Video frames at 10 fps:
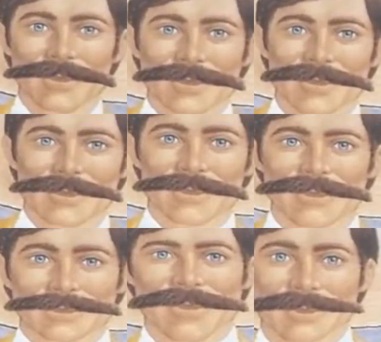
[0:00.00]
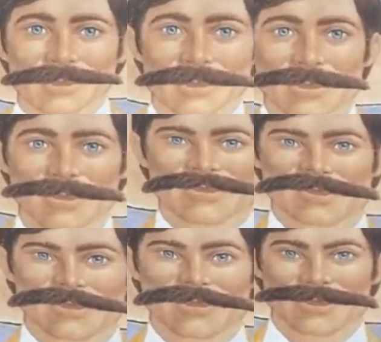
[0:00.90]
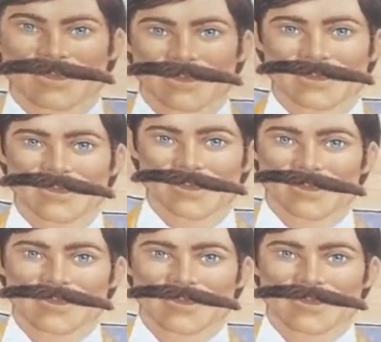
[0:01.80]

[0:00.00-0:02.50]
it says respect the, the stash. stash.